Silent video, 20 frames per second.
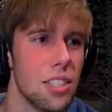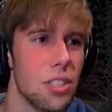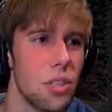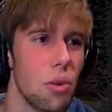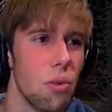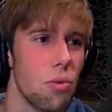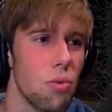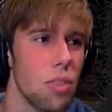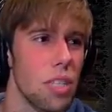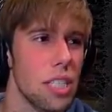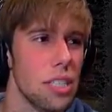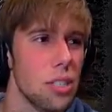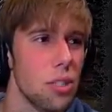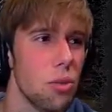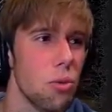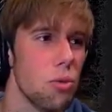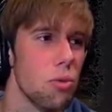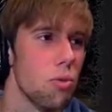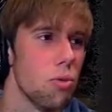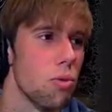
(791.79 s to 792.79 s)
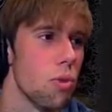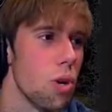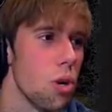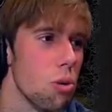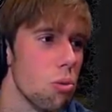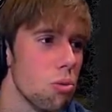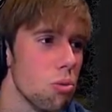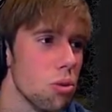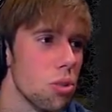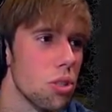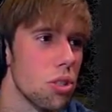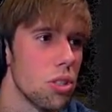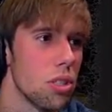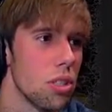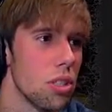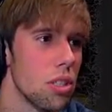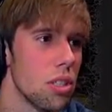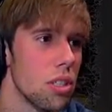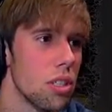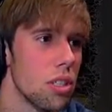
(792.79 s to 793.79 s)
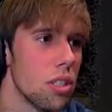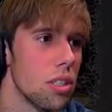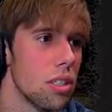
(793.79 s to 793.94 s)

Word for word: So, that's so gross.